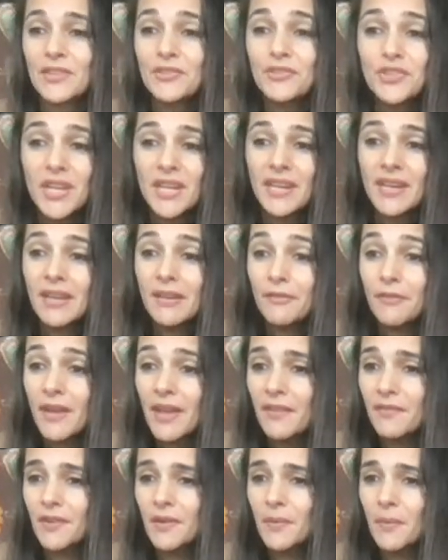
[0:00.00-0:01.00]
Training for
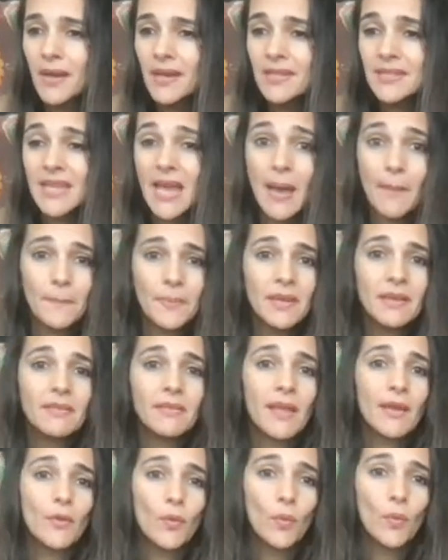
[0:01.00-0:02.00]
everyone has happened in
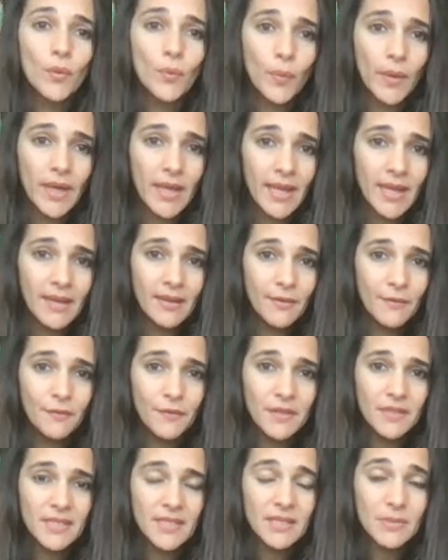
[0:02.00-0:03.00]
their own way, in
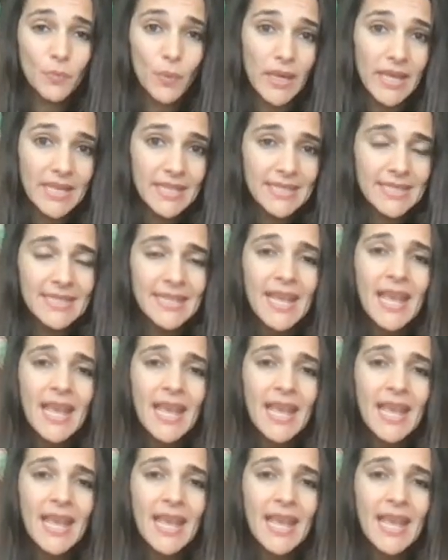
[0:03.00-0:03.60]
different ways.